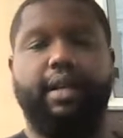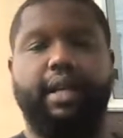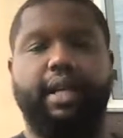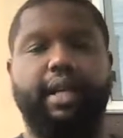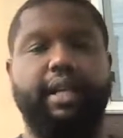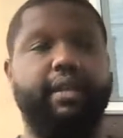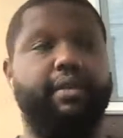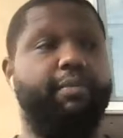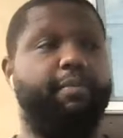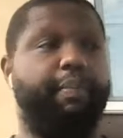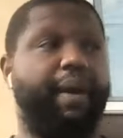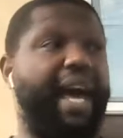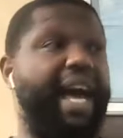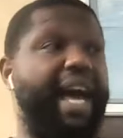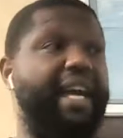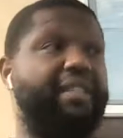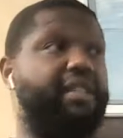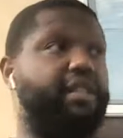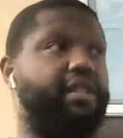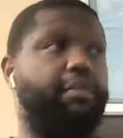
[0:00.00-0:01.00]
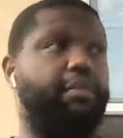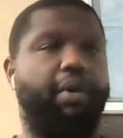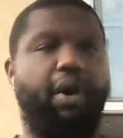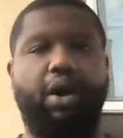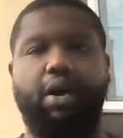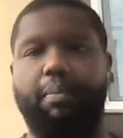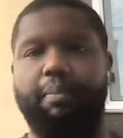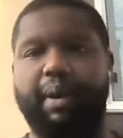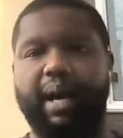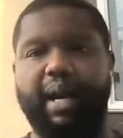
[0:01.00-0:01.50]
He passes the
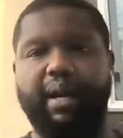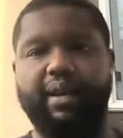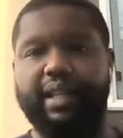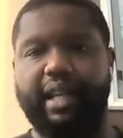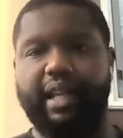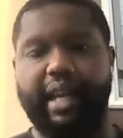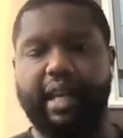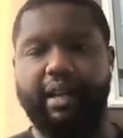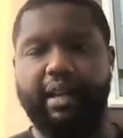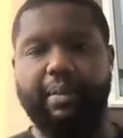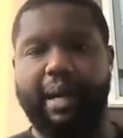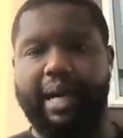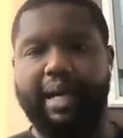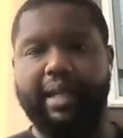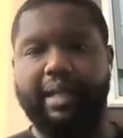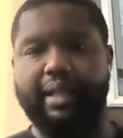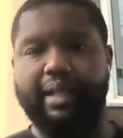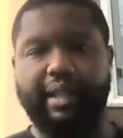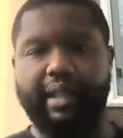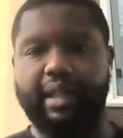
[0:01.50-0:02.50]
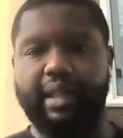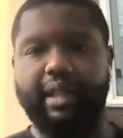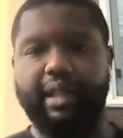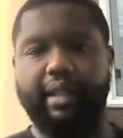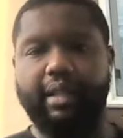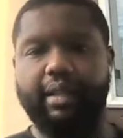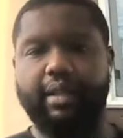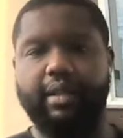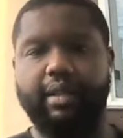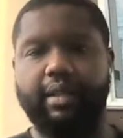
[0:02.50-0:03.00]
ball better than anybody in the
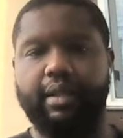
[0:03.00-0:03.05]
league.